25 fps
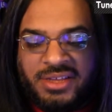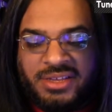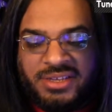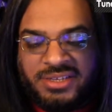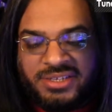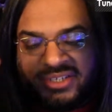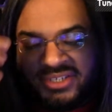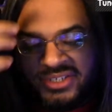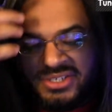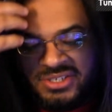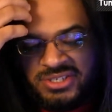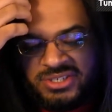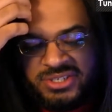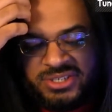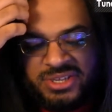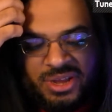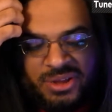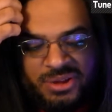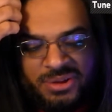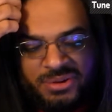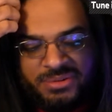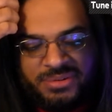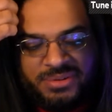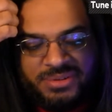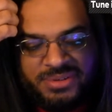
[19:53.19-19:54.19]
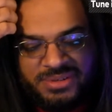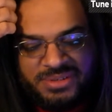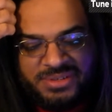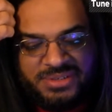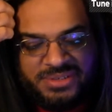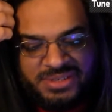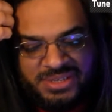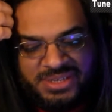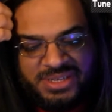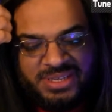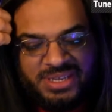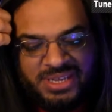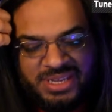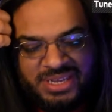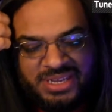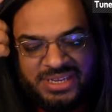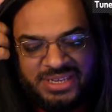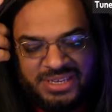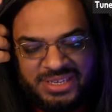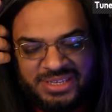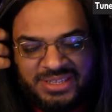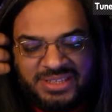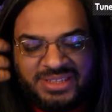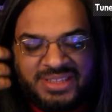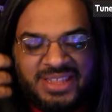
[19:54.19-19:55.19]
Mm-hmm. So
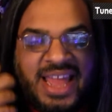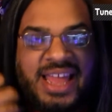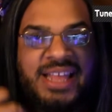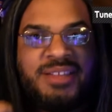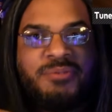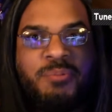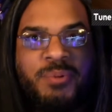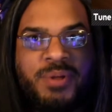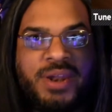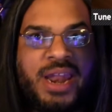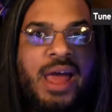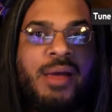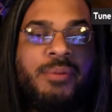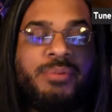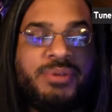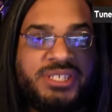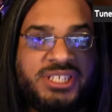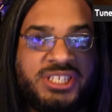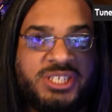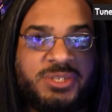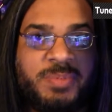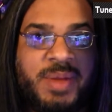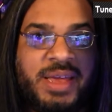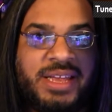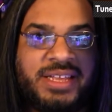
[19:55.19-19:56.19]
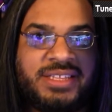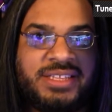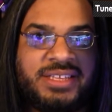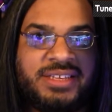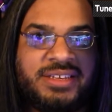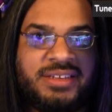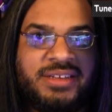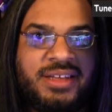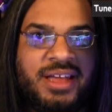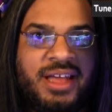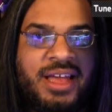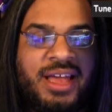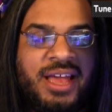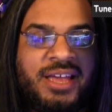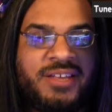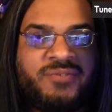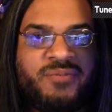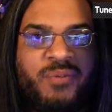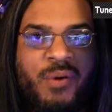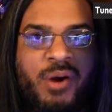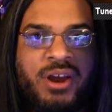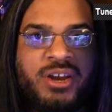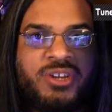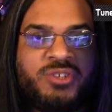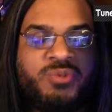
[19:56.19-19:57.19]
that's what I was expecting. As
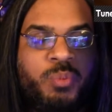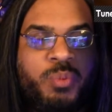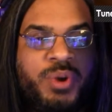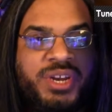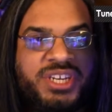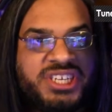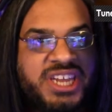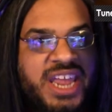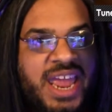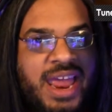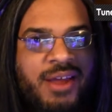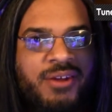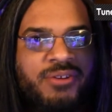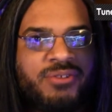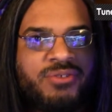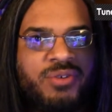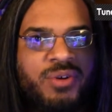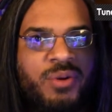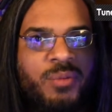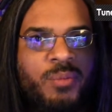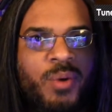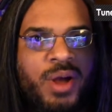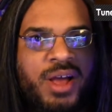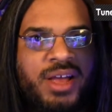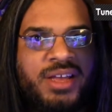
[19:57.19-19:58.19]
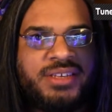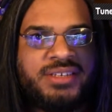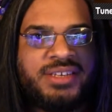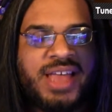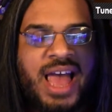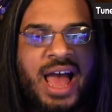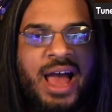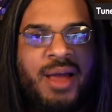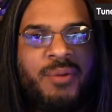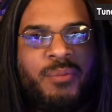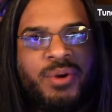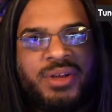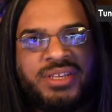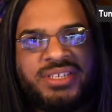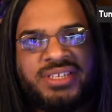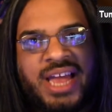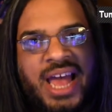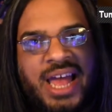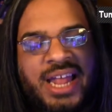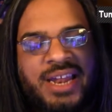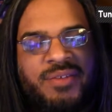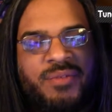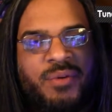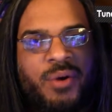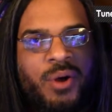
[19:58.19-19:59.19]
far as which character it was, I was
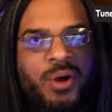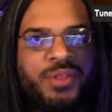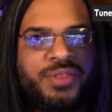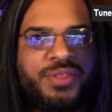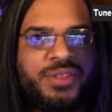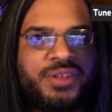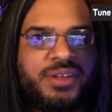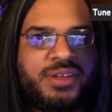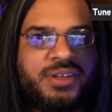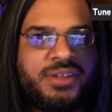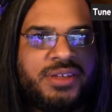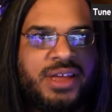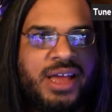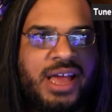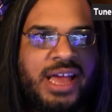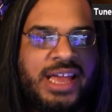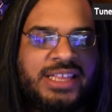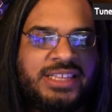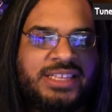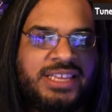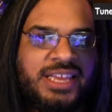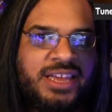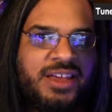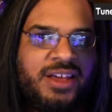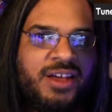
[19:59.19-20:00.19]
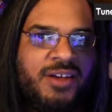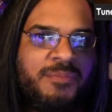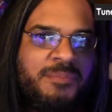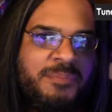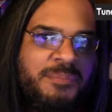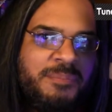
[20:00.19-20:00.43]
kind of on the idea of